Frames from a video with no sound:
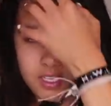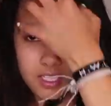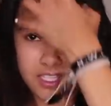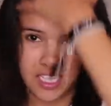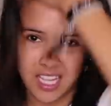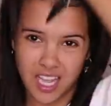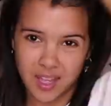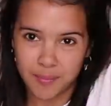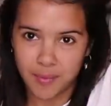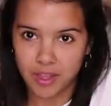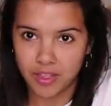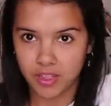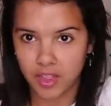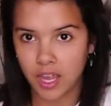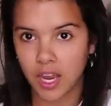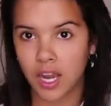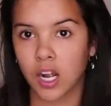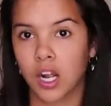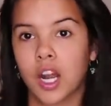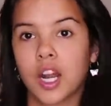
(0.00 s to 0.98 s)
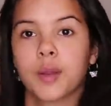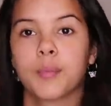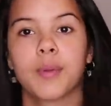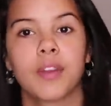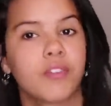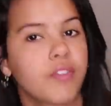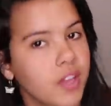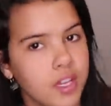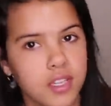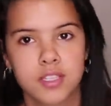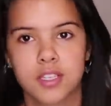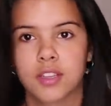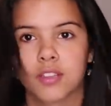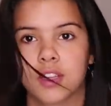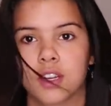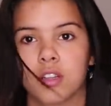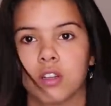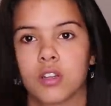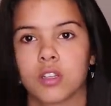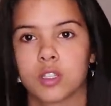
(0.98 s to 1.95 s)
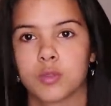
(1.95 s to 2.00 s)
to get the hair out of my face and
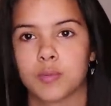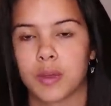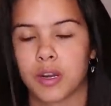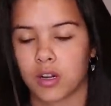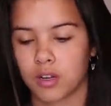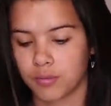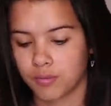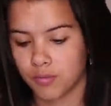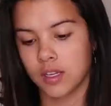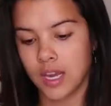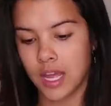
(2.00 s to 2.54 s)
then it looks better.